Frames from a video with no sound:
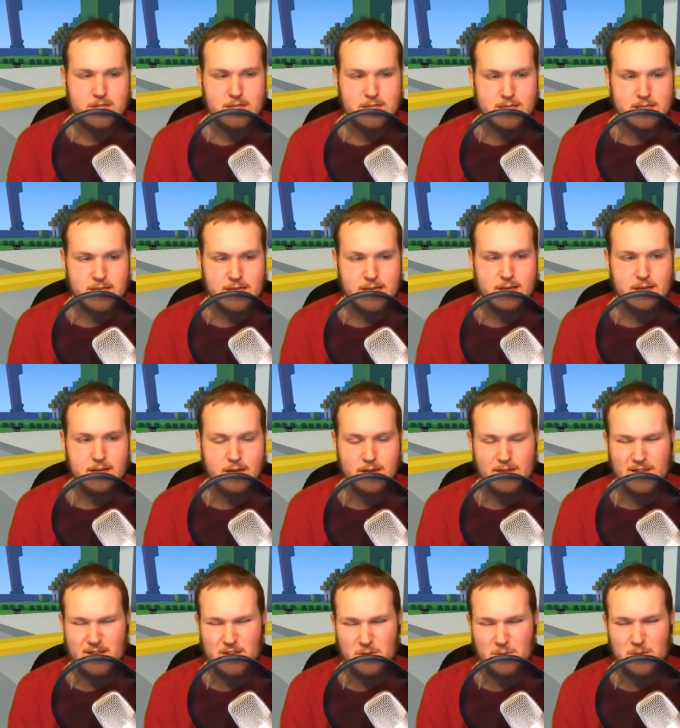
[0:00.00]
See,
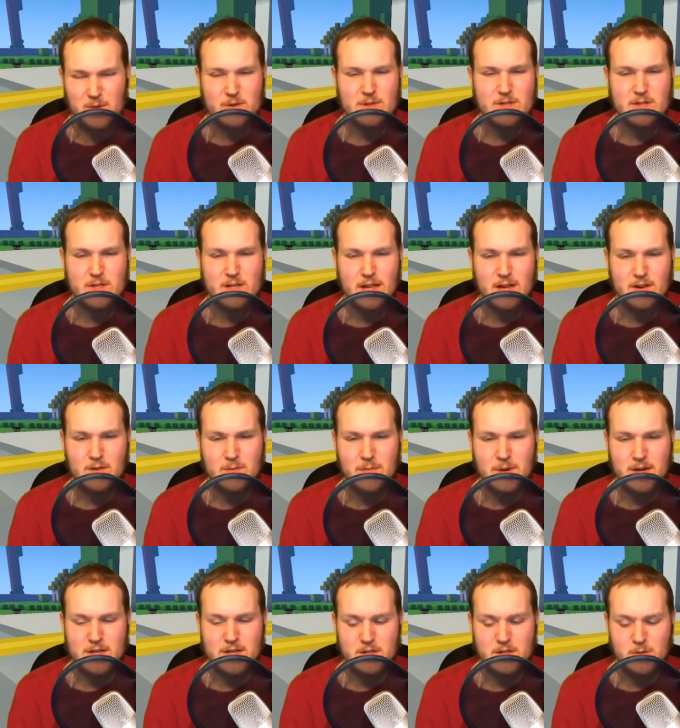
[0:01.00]
nothing too personal. I don't
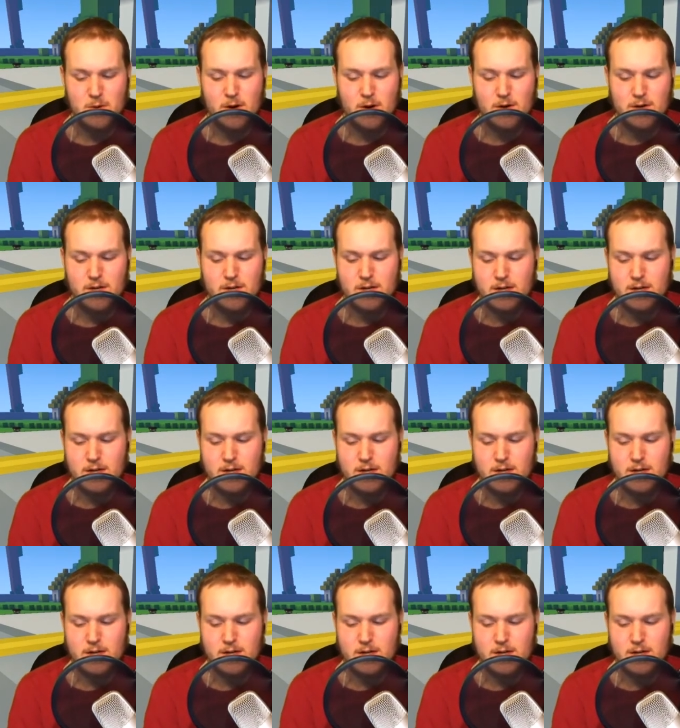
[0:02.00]
bite too hard.